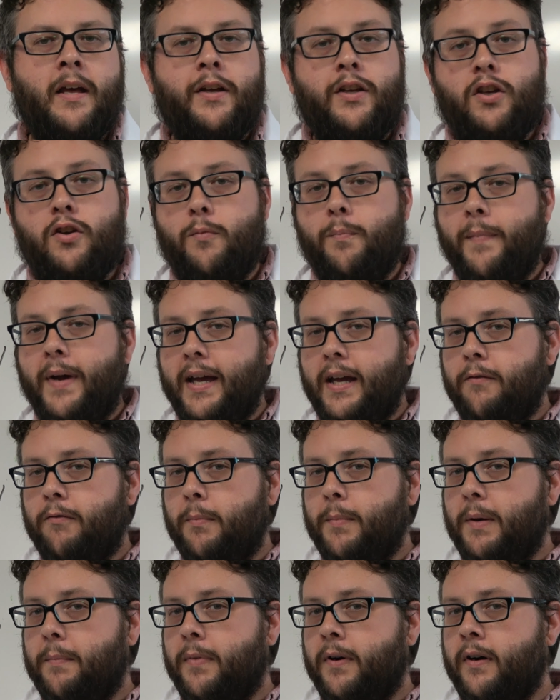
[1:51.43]
You may
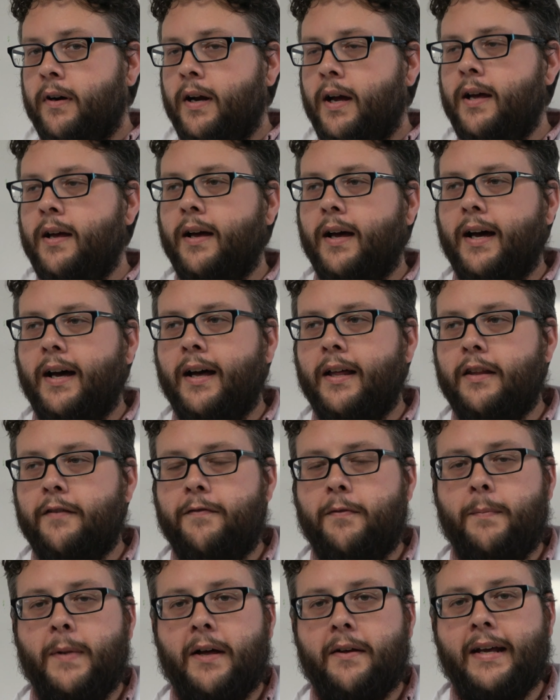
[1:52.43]
remember that
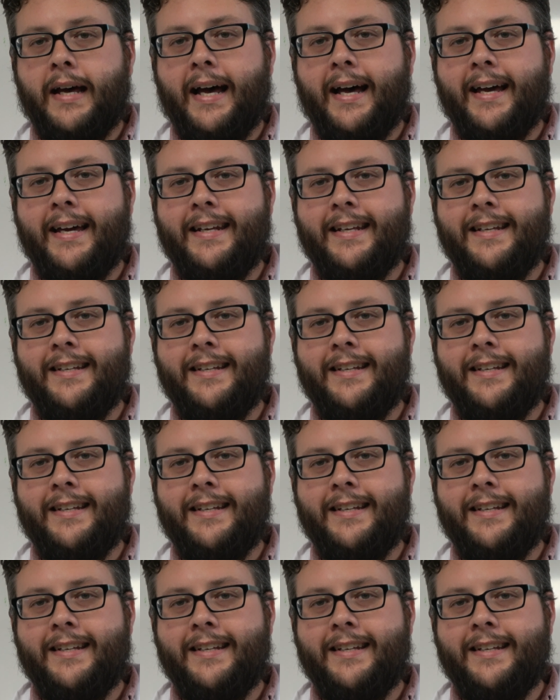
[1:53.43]
formaldehyde